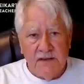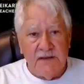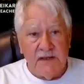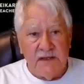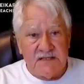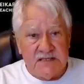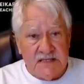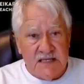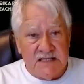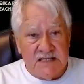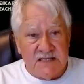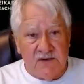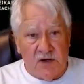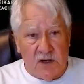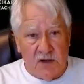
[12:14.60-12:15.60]
the
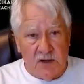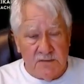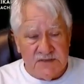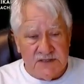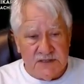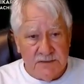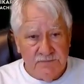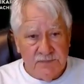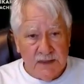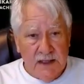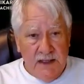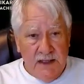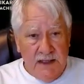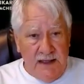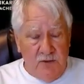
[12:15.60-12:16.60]
Assize of Arms,
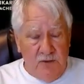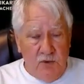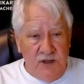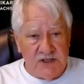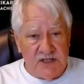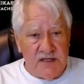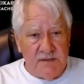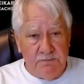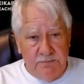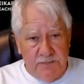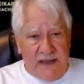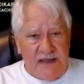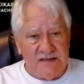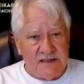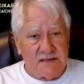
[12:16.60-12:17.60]
in which he
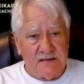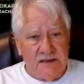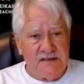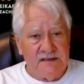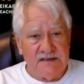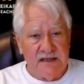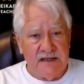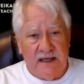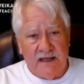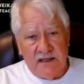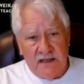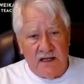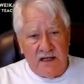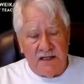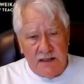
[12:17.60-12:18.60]
basically said
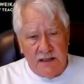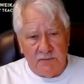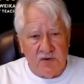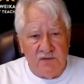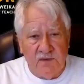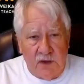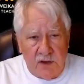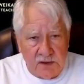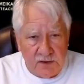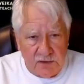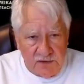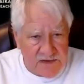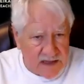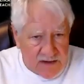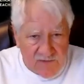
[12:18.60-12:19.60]
in a number of
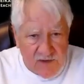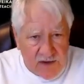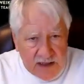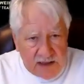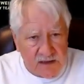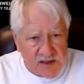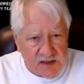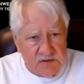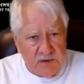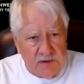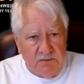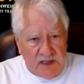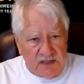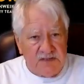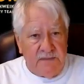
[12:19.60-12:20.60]
articles, every
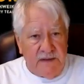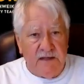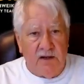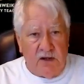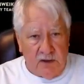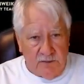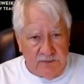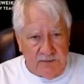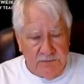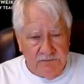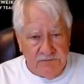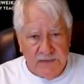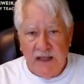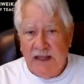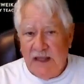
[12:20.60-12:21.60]
Englishman must be armed.
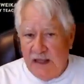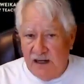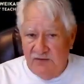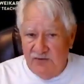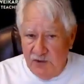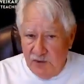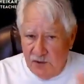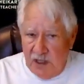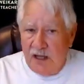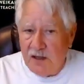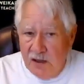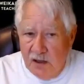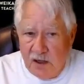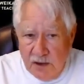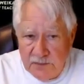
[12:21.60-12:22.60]
And if you're not
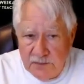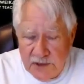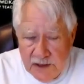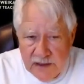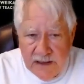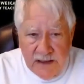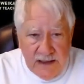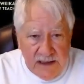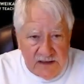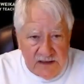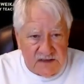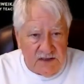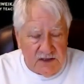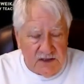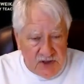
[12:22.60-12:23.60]
armed,
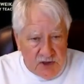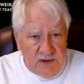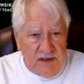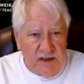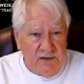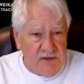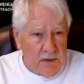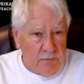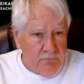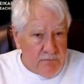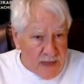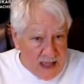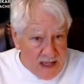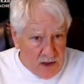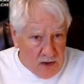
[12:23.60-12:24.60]
it's the duty of the
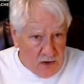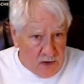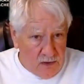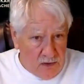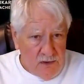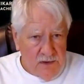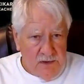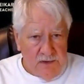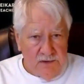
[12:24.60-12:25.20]
mayor